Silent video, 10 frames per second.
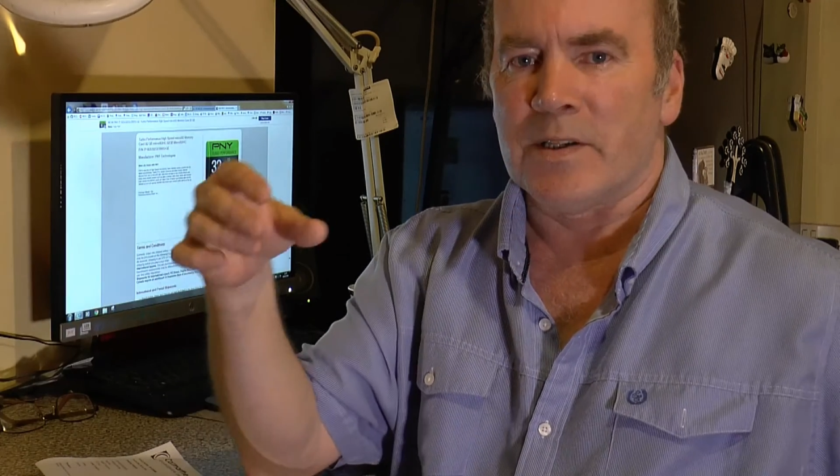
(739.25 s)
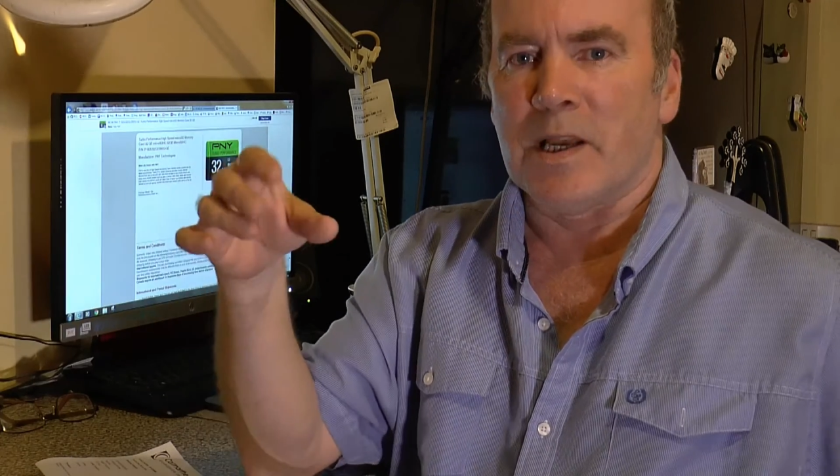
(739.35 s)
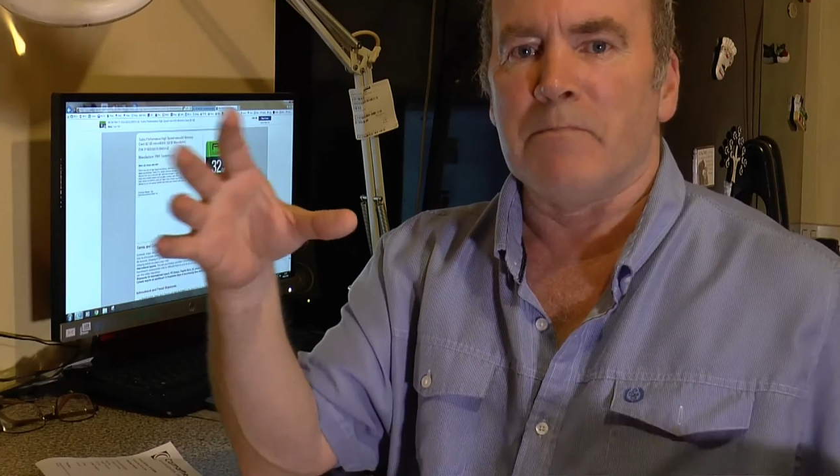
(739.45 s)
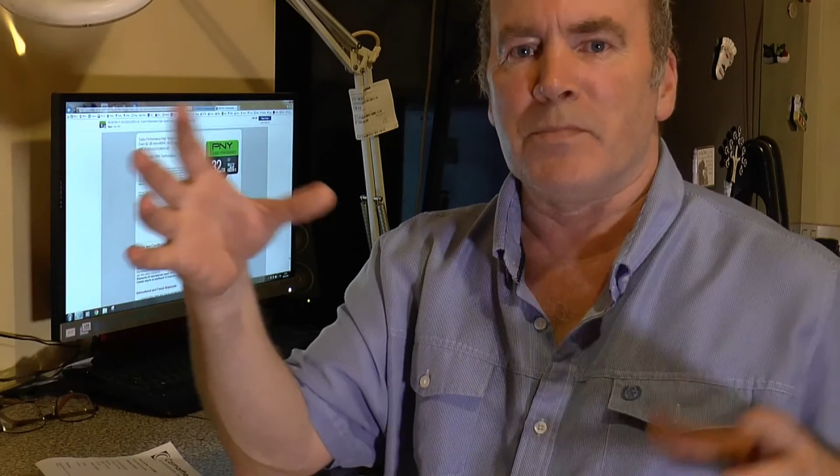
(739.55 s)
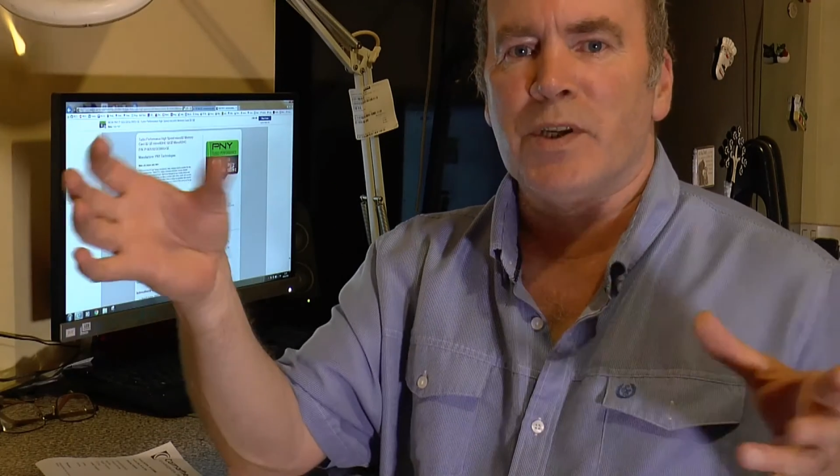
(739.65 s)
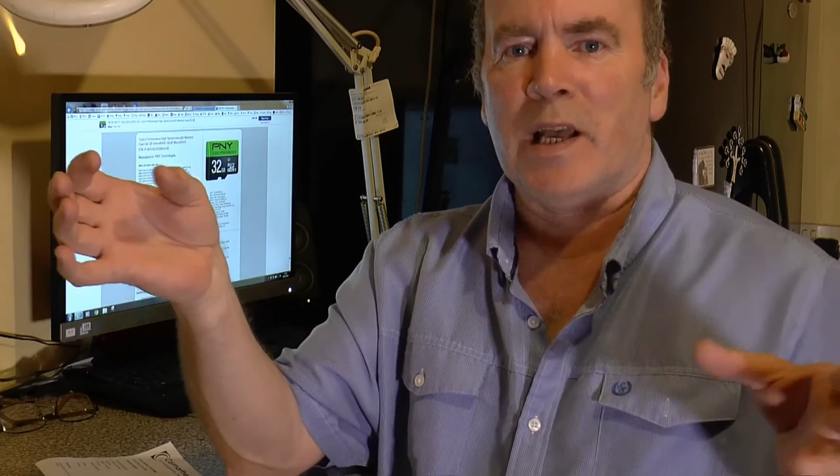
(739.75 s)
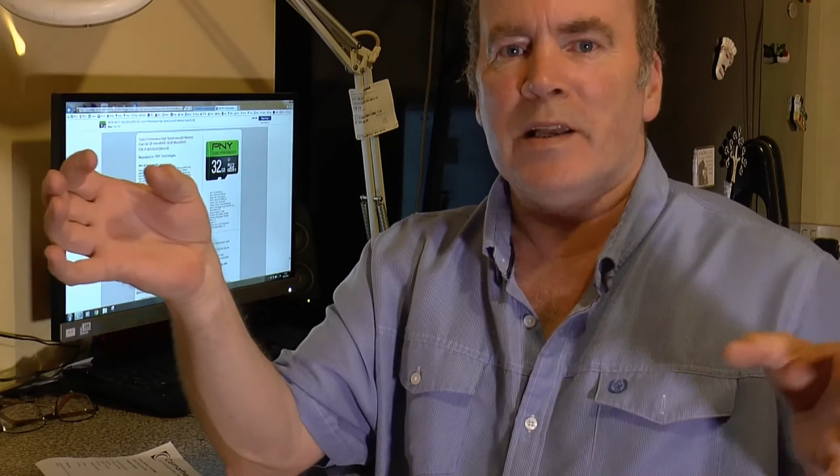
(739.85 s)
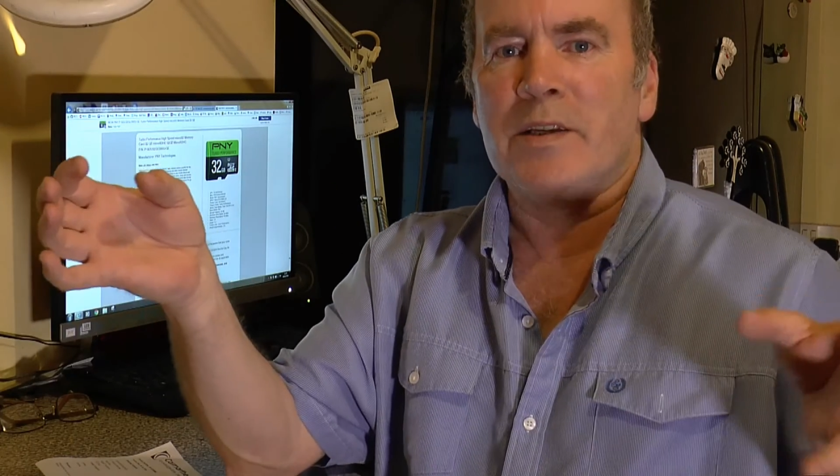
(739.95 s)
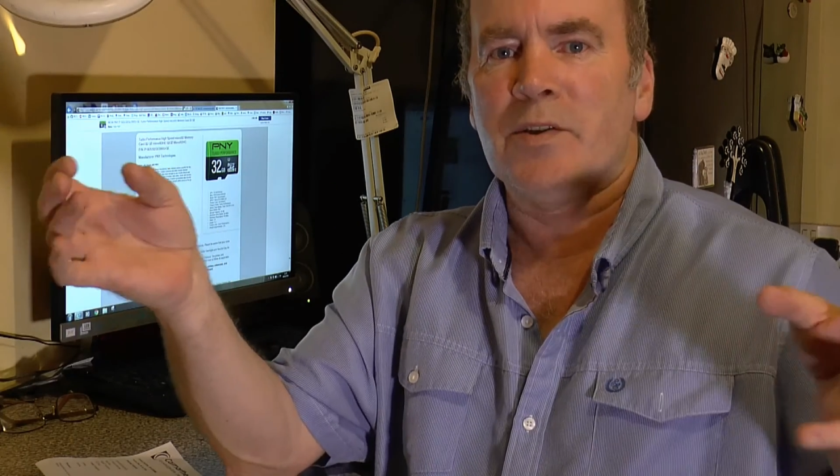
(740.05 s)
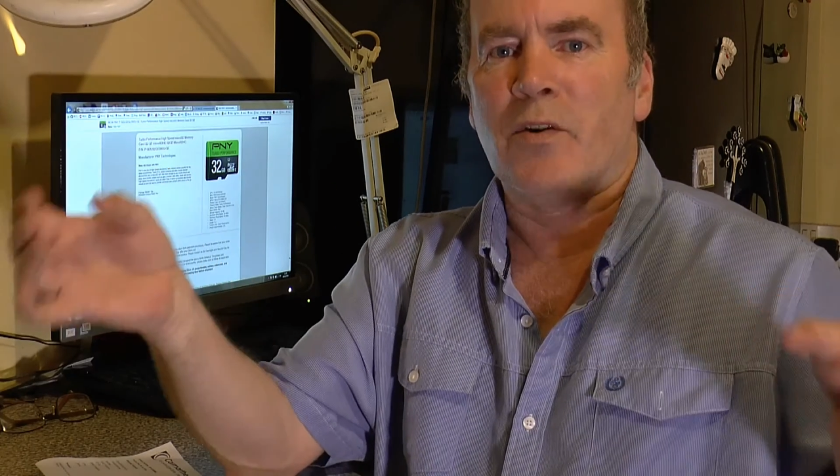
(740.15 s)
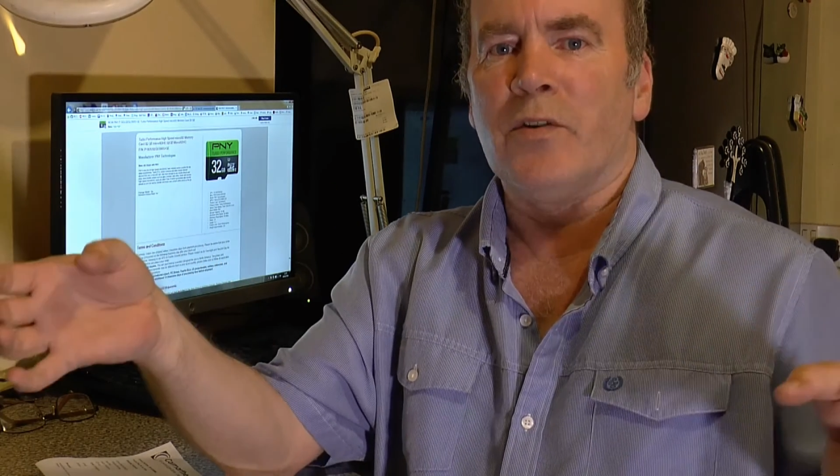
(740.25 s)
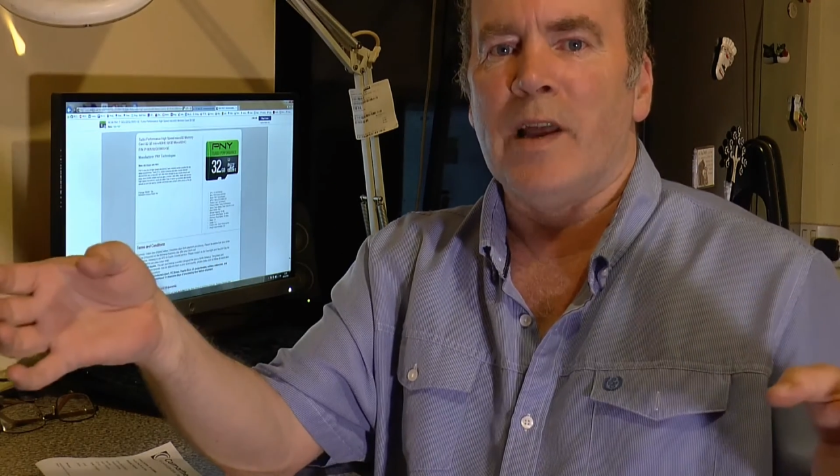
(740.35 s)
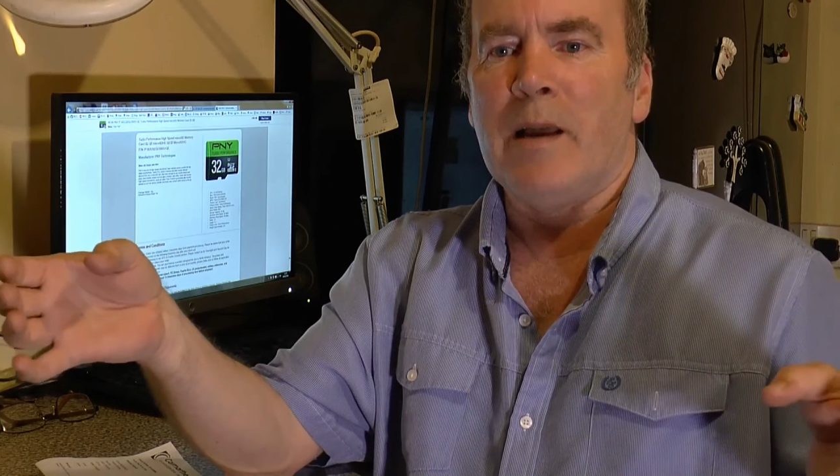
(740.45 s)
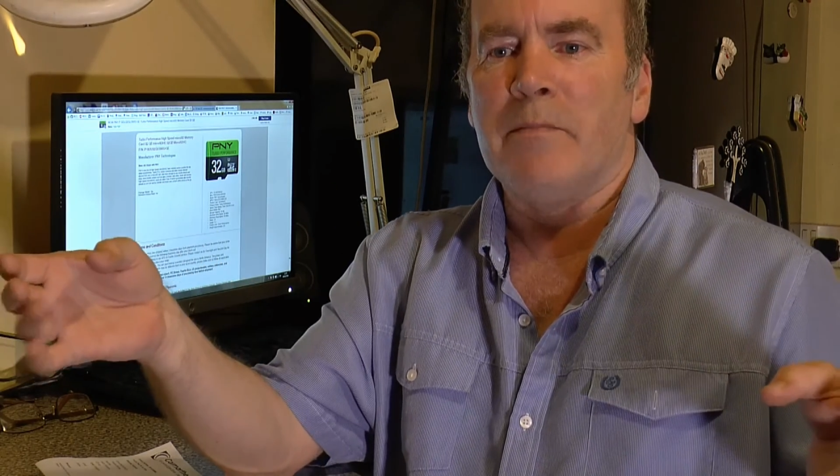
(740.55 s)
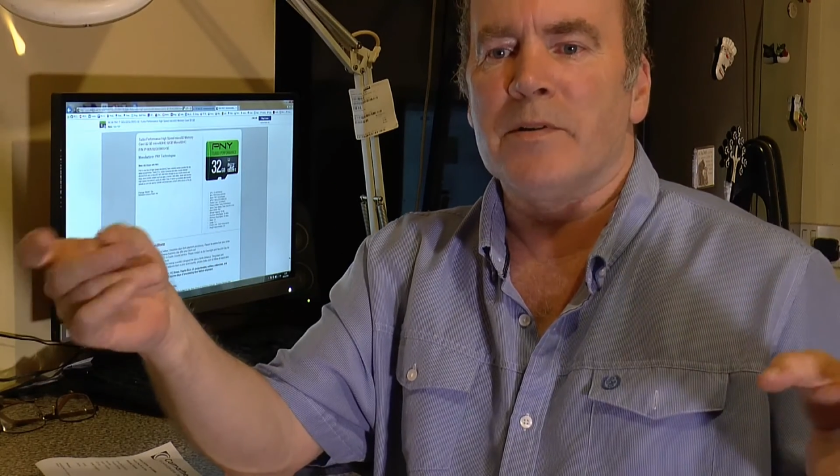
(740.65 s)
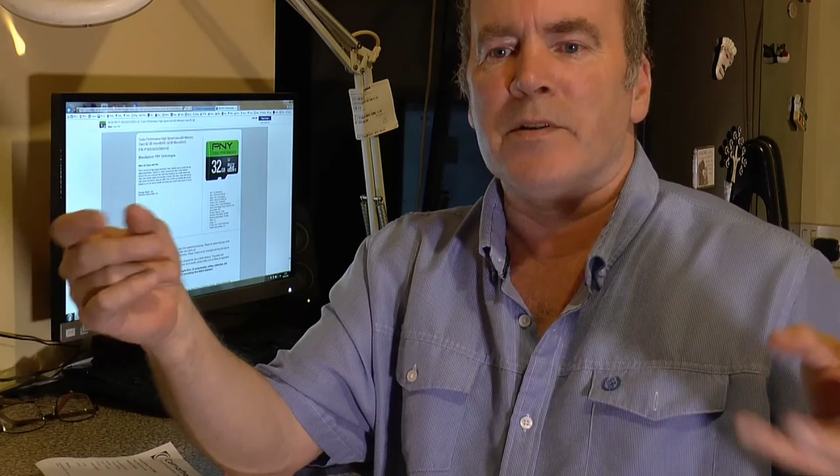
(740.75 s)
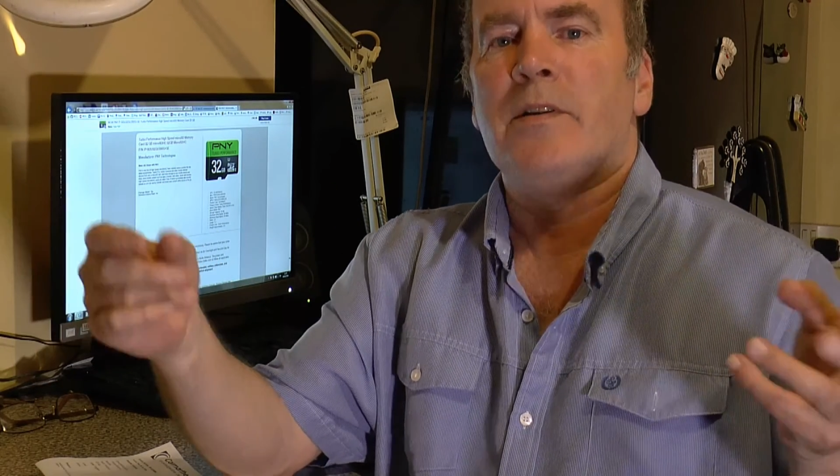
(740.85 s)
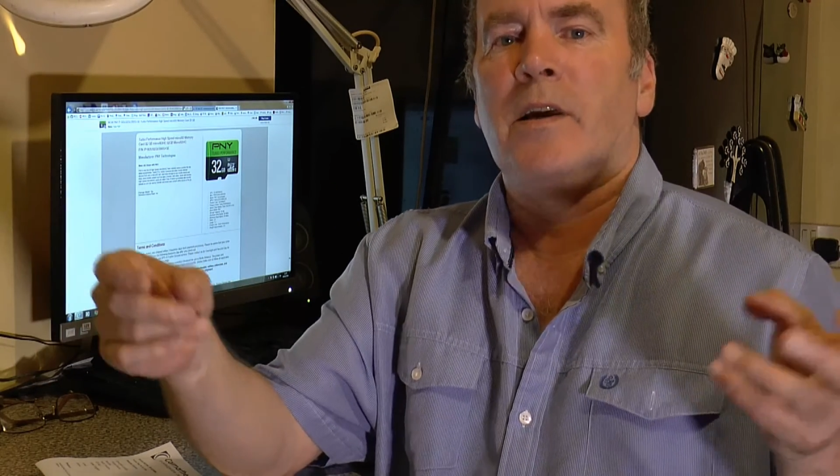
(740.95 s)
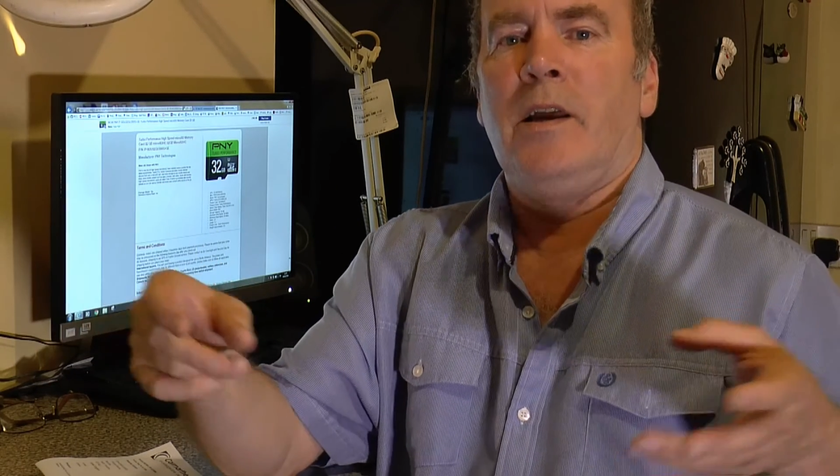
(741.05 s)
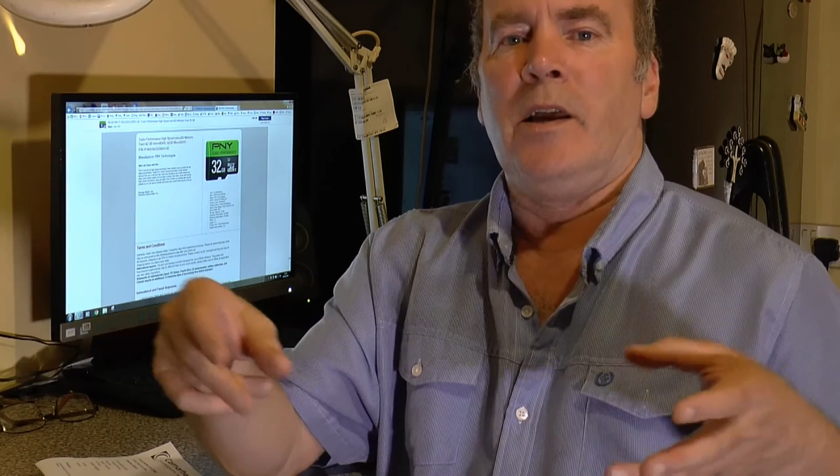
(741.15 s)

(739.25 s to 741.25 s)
some sellers on Amazon